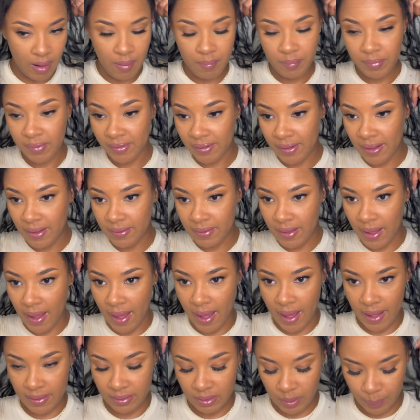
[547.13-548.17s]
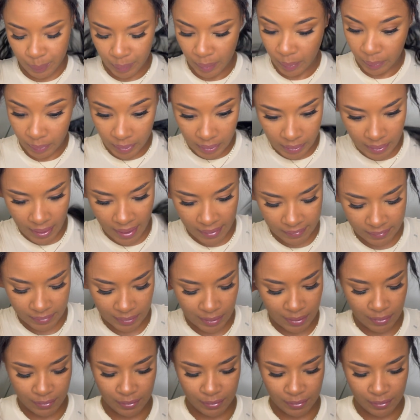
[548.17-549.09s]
set that had the broken glass in it.